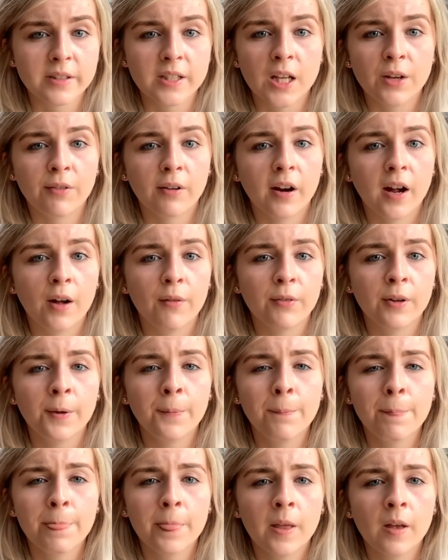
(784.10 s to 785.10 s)
they recover.
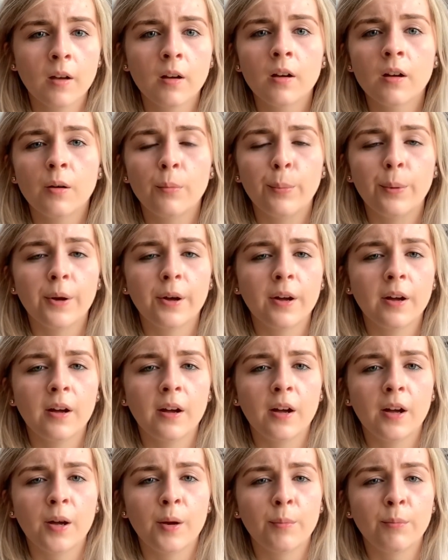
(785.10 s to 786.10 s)
But
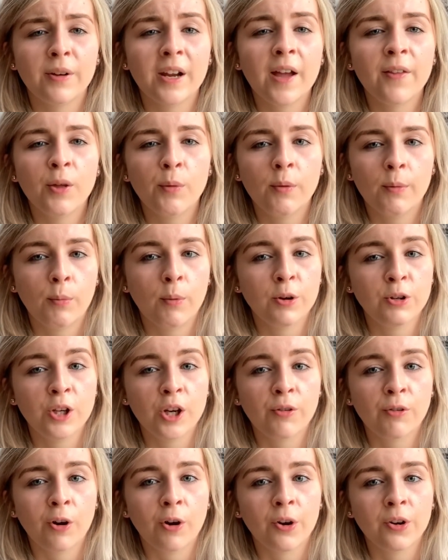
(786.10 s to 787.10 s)
now that we're 1
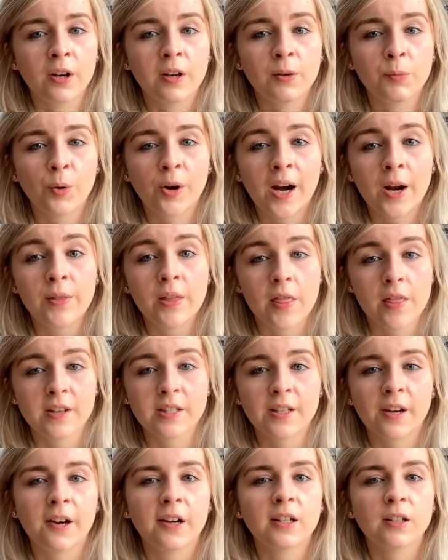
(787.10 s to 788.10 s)
year on and we're out the other
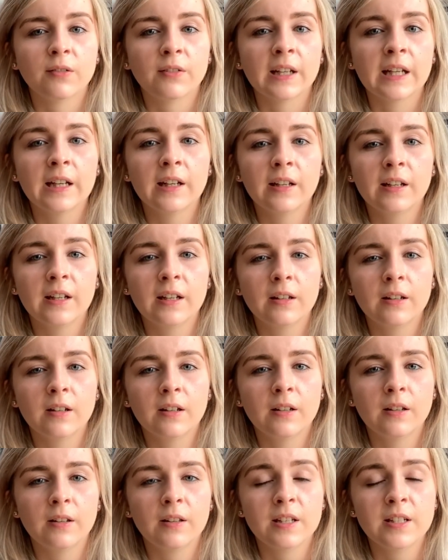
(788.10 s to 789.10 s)
side of it,
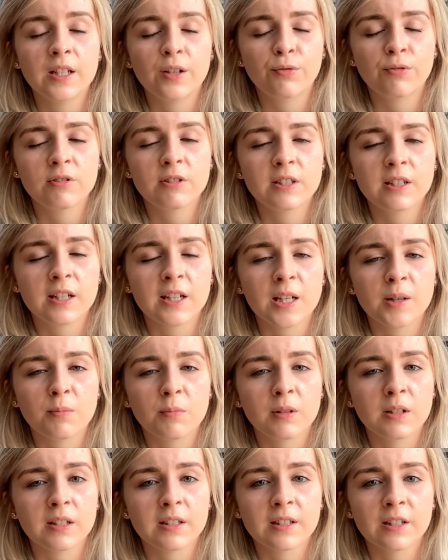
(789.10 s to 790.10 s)
the difference in him
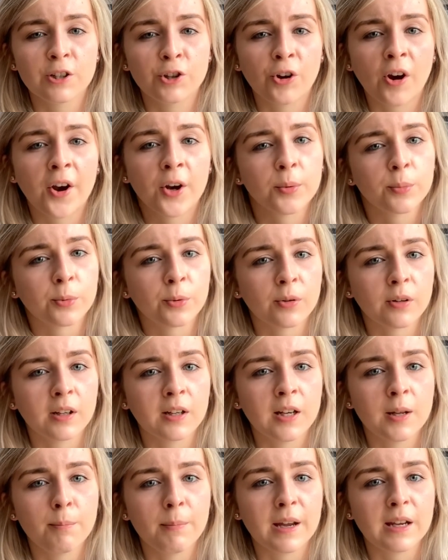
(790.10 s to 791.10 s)
is incredible,
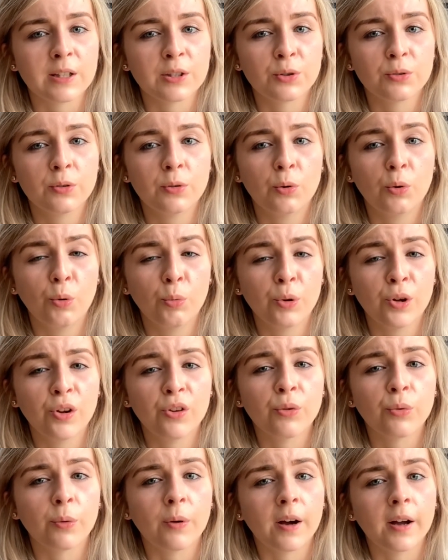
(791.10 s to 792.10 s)
and it made it all
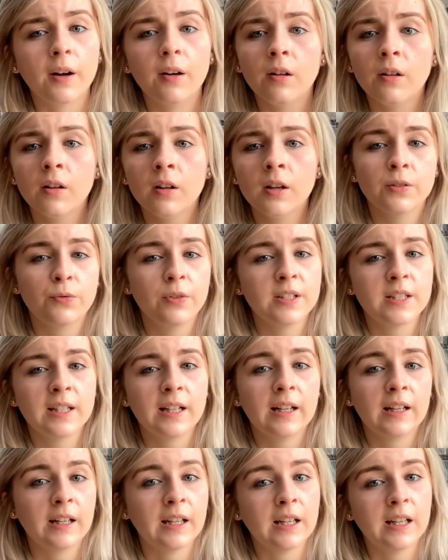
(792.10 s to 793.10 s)
worthwhile.
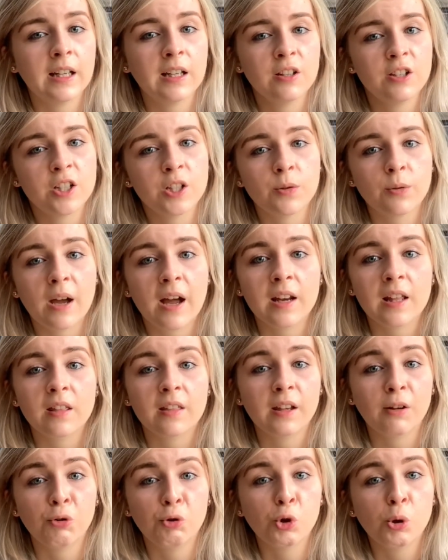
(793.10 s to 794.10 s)
Physically he can do
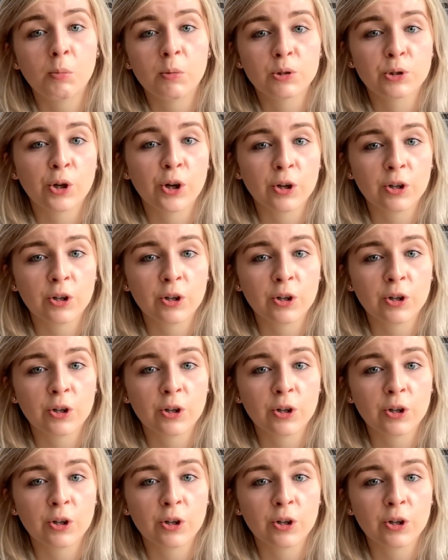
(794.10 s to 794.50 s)
anything a normal dog